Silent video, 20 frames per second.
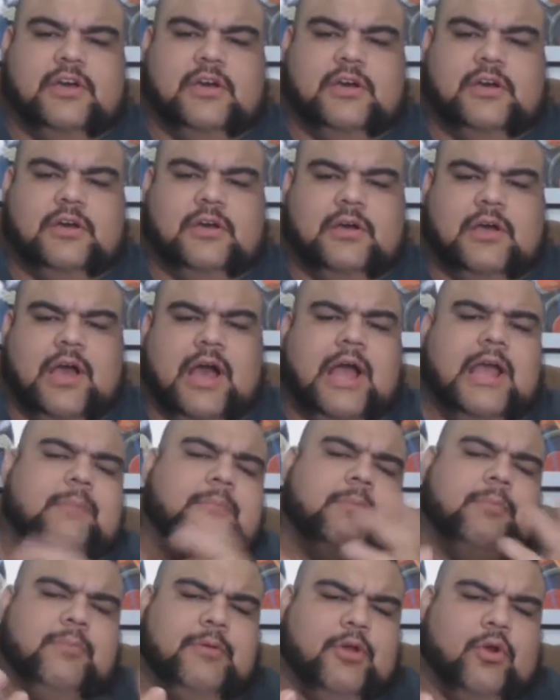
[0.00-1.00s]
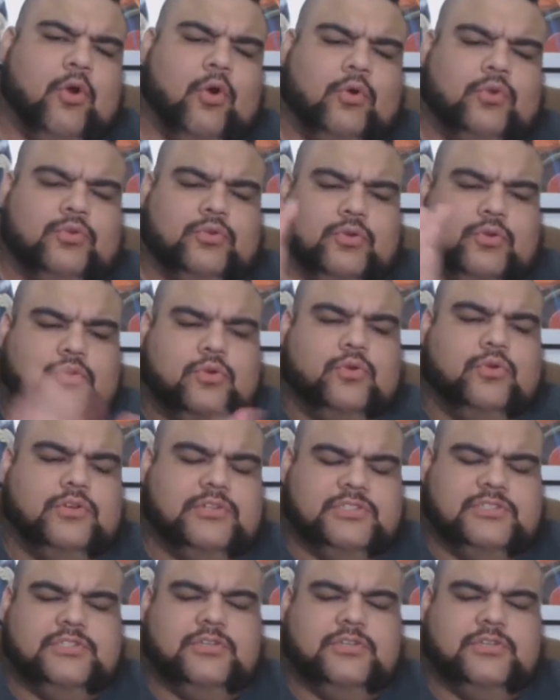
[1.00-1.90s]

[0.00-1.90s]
I'm a bit older, of course,